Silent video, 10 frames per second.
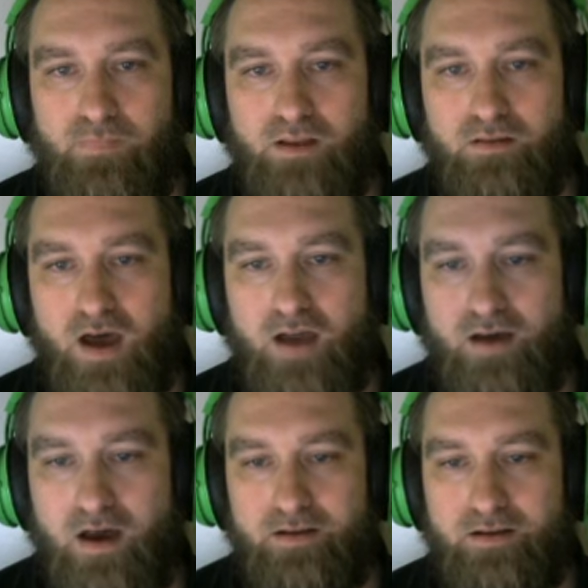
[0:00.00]
9,
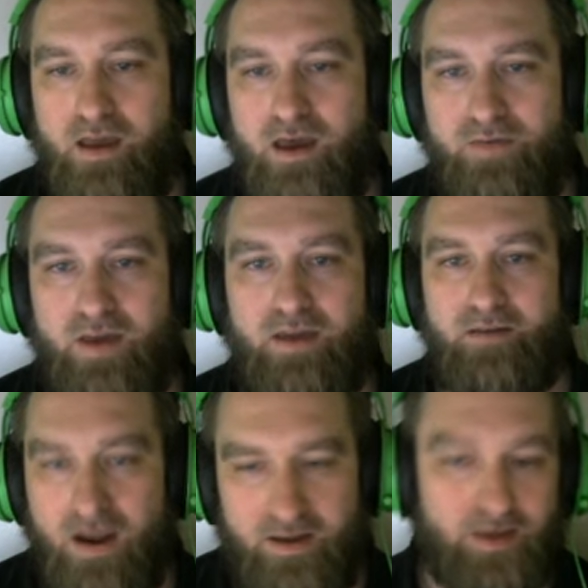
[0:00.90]
9, and then
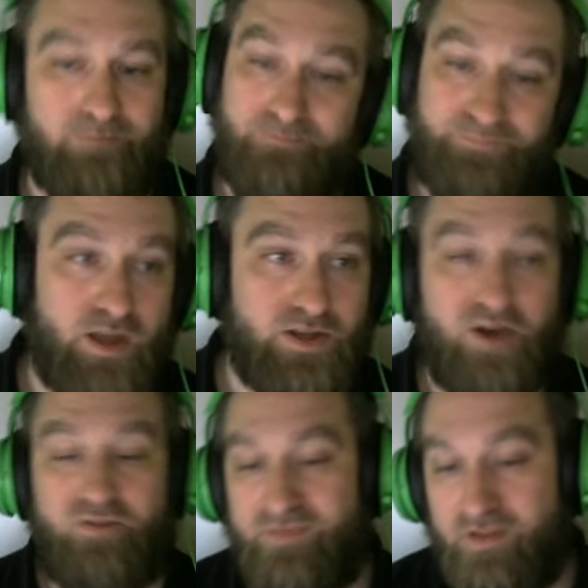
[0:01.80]
9 again.
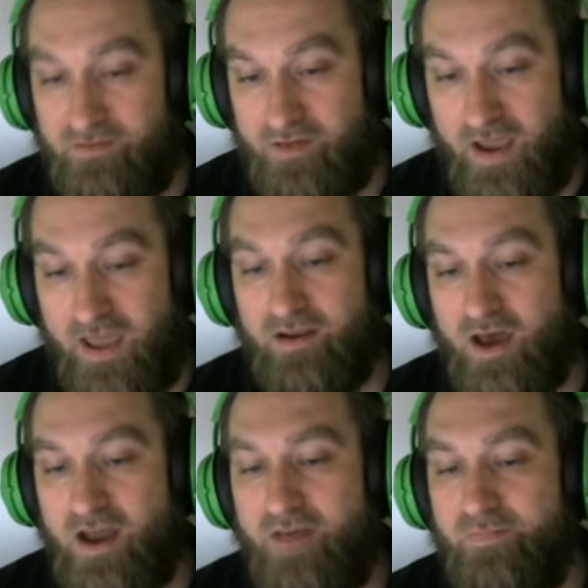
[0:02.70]
So, again,
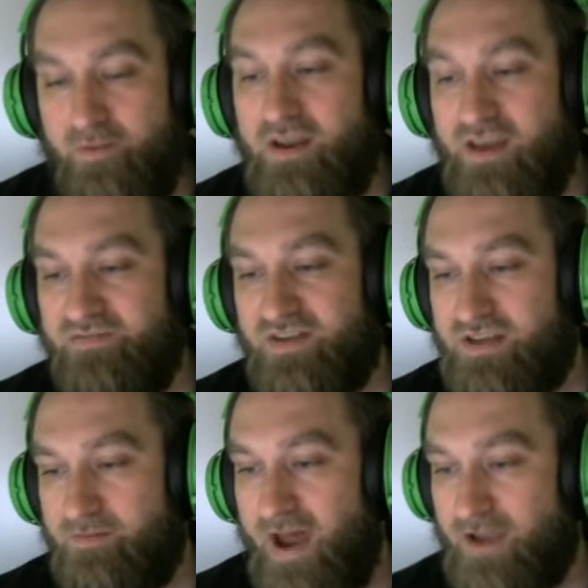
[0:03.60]
another pretty
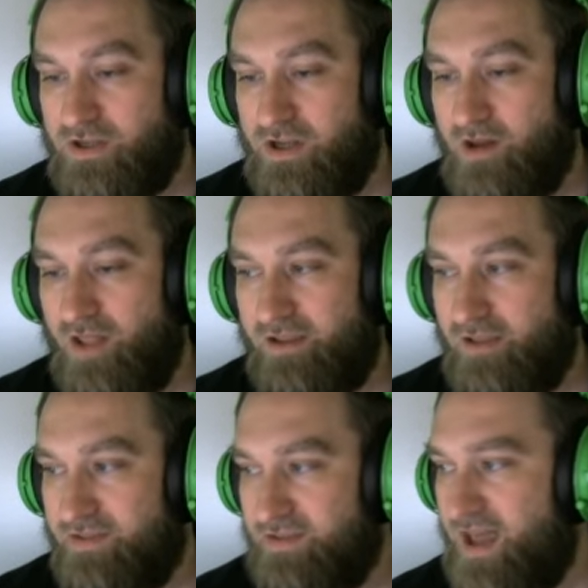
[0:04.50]
convincing match. You know, like,
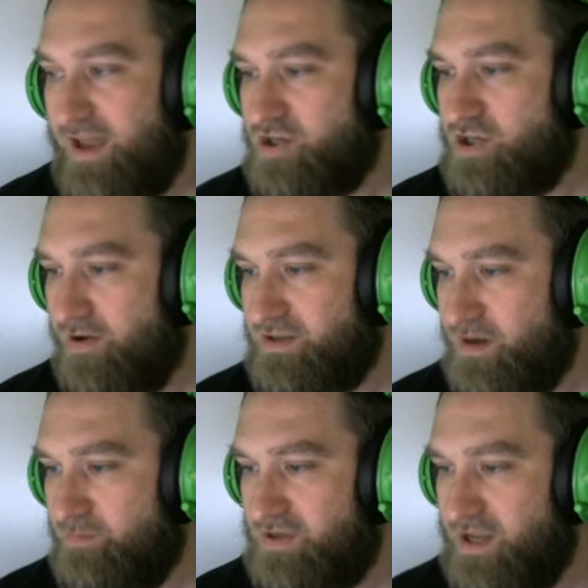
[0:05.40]
like the deck is showing
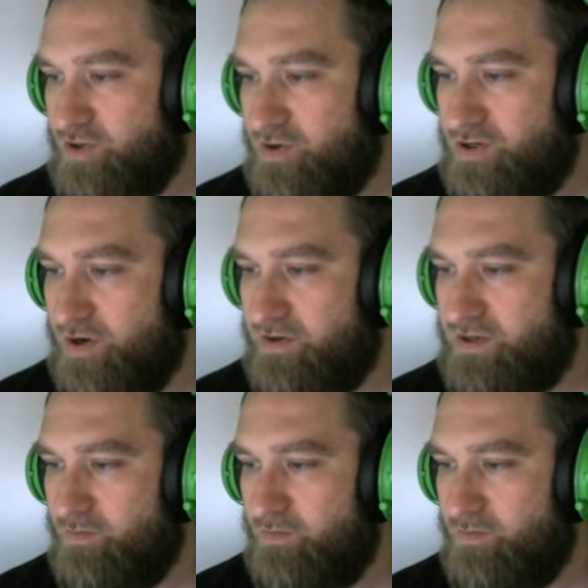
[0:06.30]
some potential. It's showing some